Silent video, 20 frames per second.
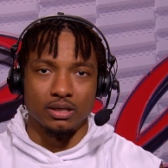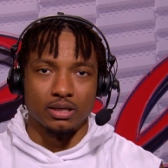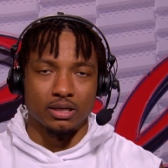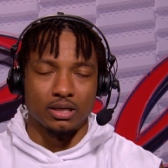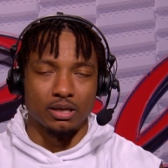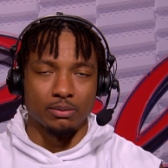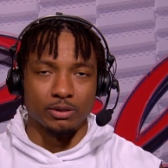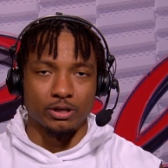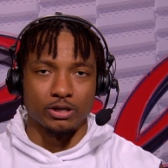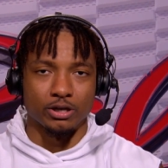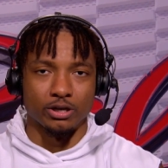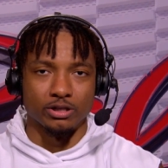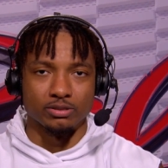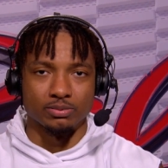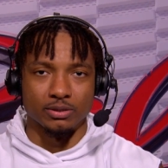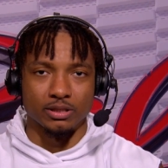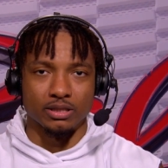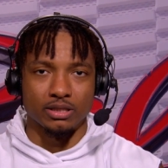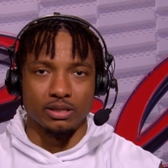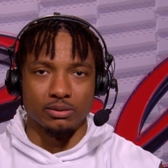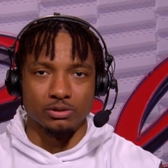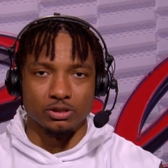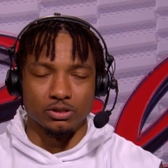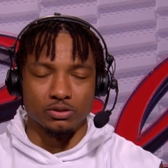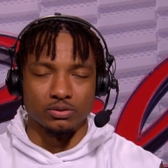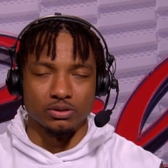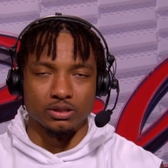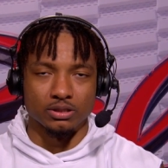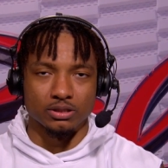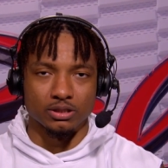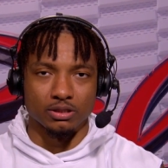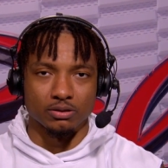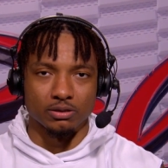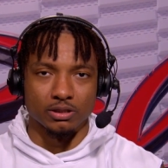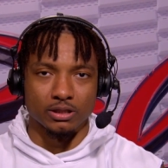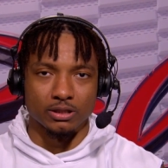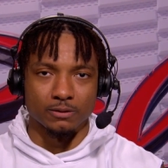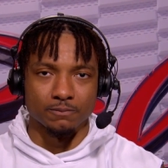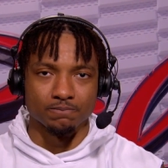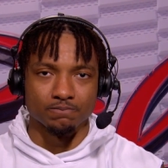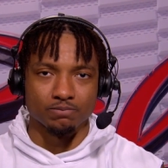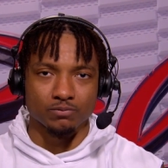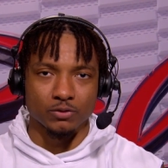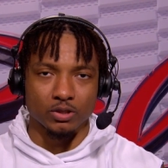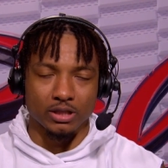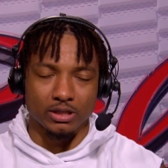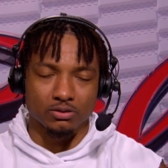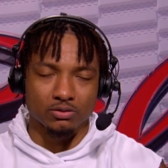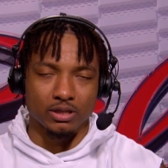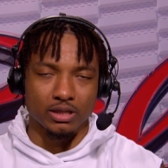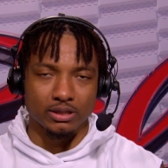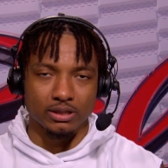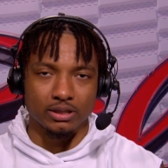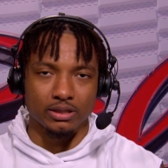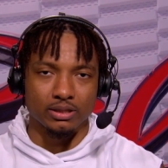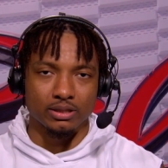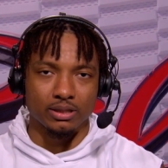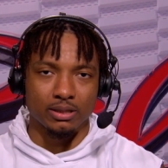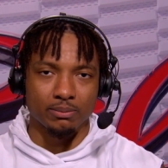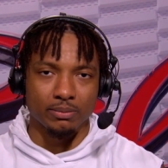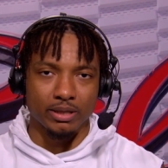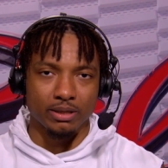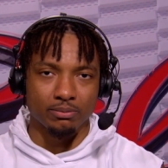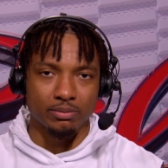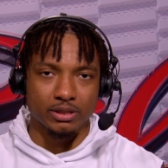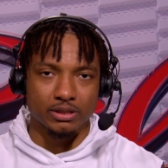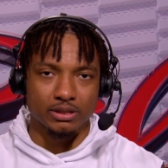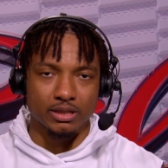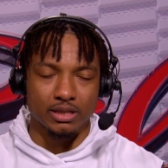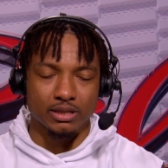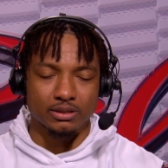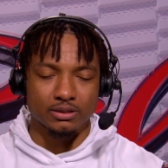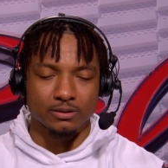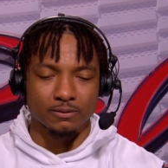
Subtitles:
encouraged me to keep shooting it, so that's what I did, and I made big shots.